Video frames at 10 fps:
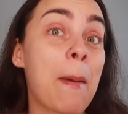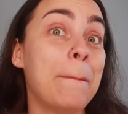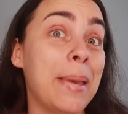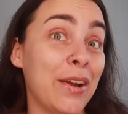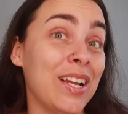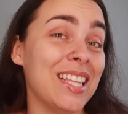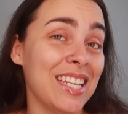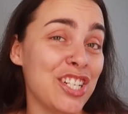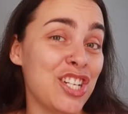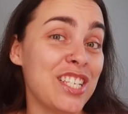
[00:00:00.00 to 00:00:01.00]

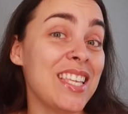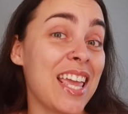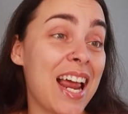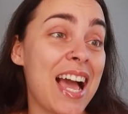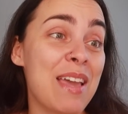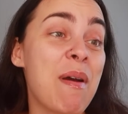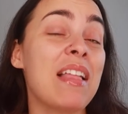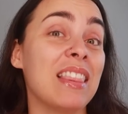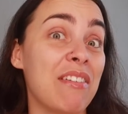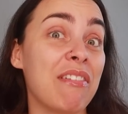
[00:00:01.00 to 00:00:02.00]
berrylicious and I'm
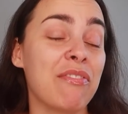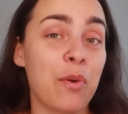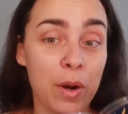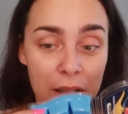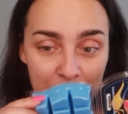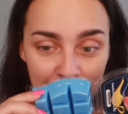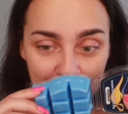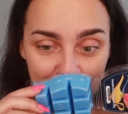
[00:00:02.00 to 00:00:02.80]
living for it.